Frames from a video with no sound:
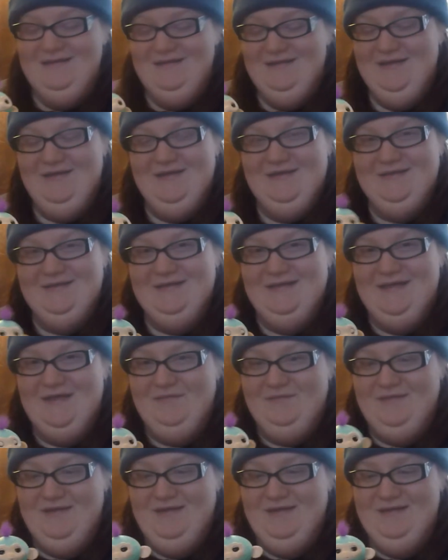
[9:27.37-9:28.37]
There is the
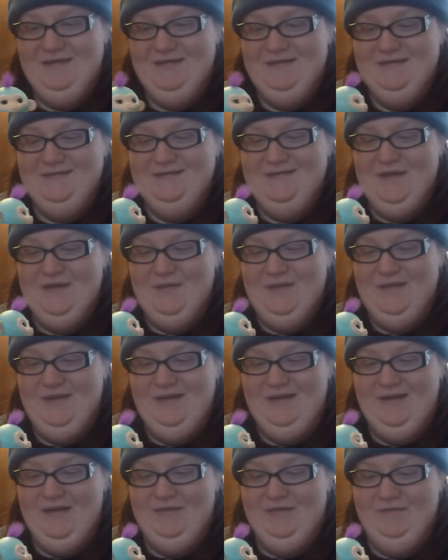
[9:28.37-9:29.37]
lovely
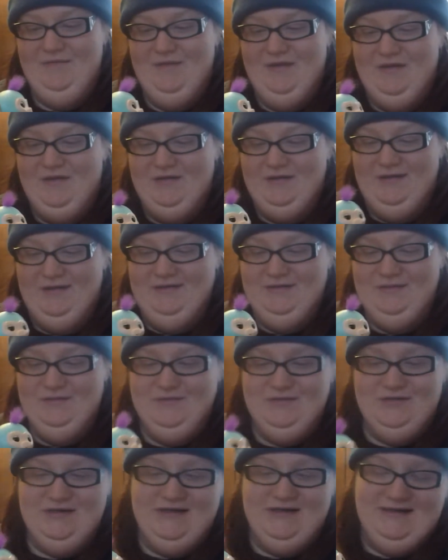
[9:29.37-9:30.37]
Zoe of Fingerlings.
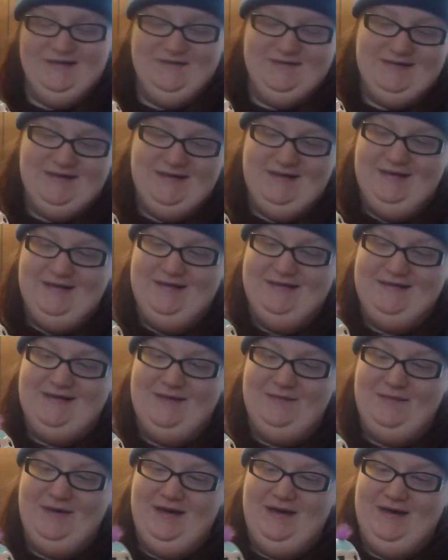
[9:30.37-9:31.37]
Oh, she can use some on the side
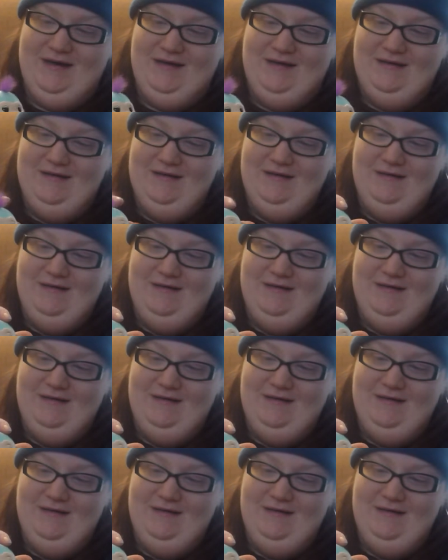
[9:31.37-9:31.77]
of my head.